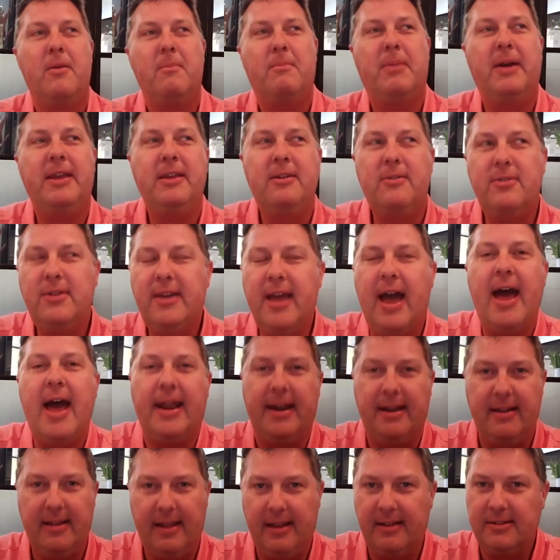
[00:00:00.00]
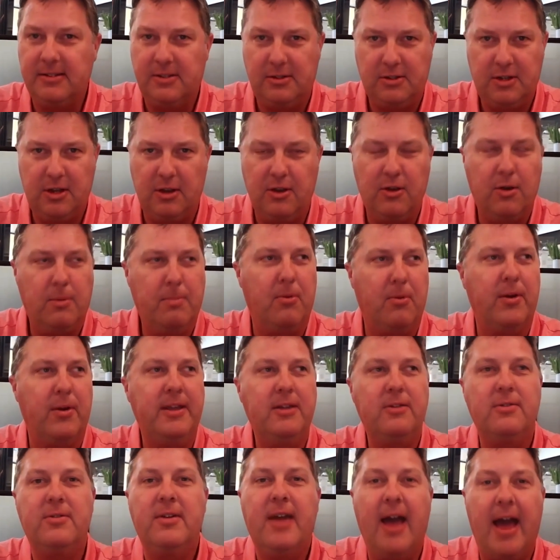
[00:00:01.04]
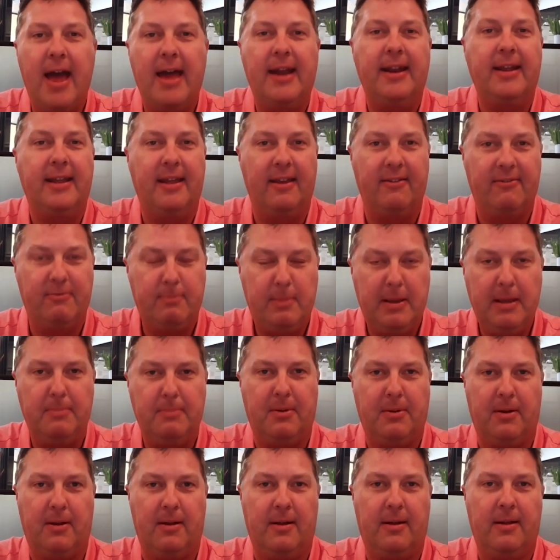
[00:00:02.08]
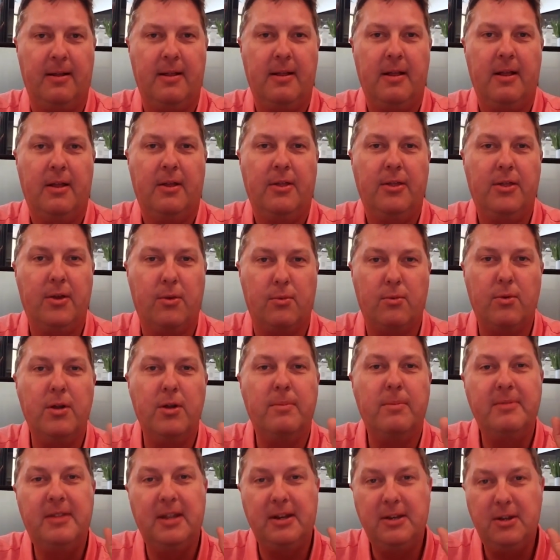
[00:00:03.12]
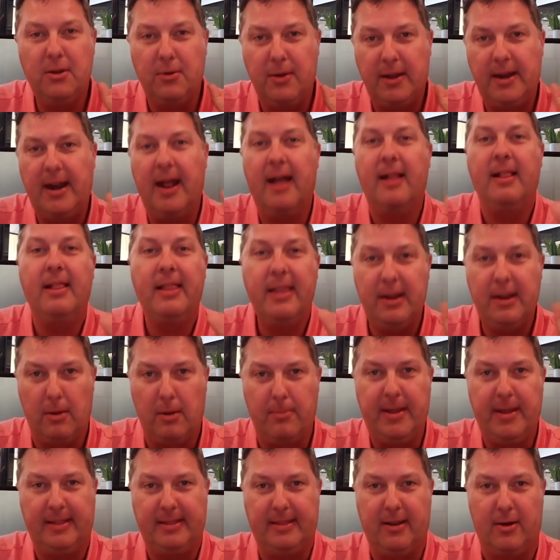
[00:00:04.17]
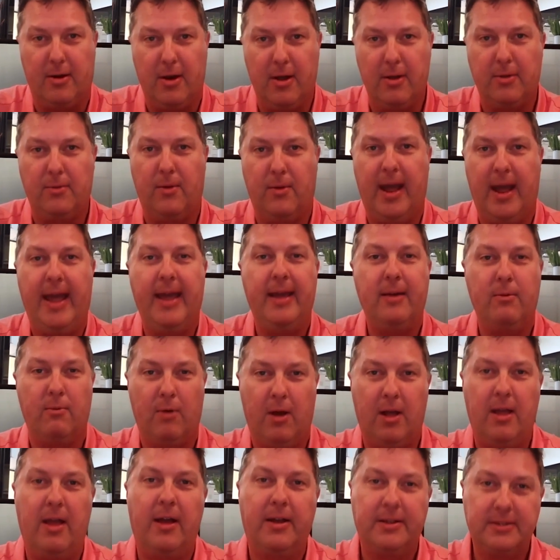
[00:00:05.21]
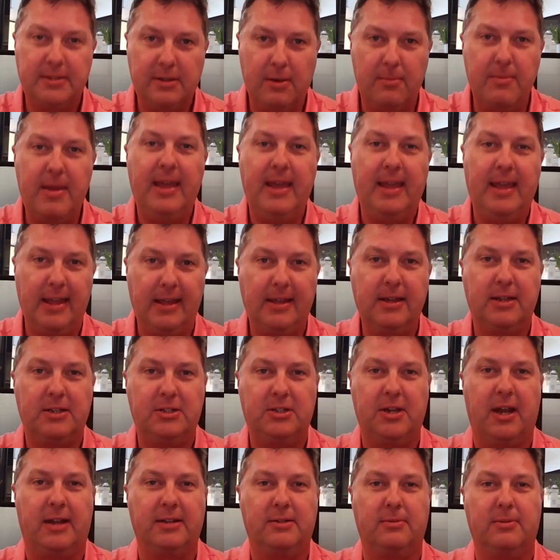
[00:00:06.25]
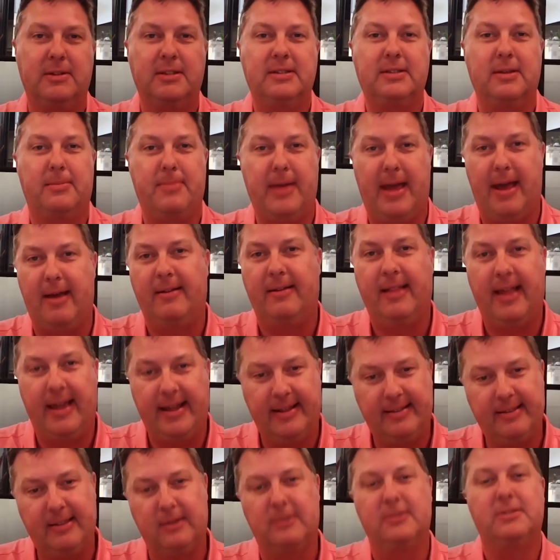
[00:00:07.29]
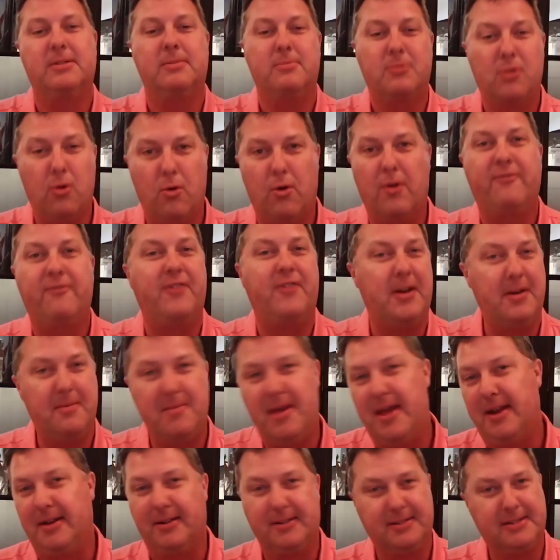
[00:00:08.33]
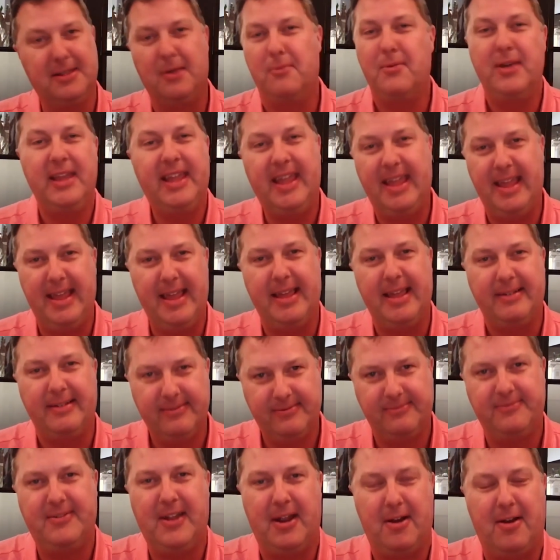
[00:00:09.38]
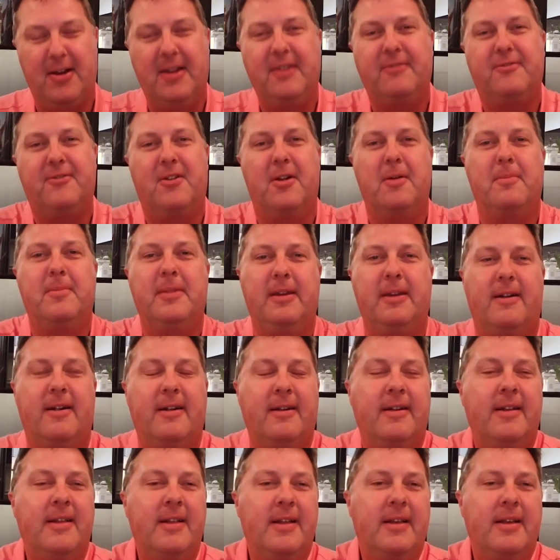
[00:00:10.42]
But you gotta, as to your point, you gotta give people the room to do it a little bit their own way while also making good judgments about like, there's some core fundamentals that we can't vary from here.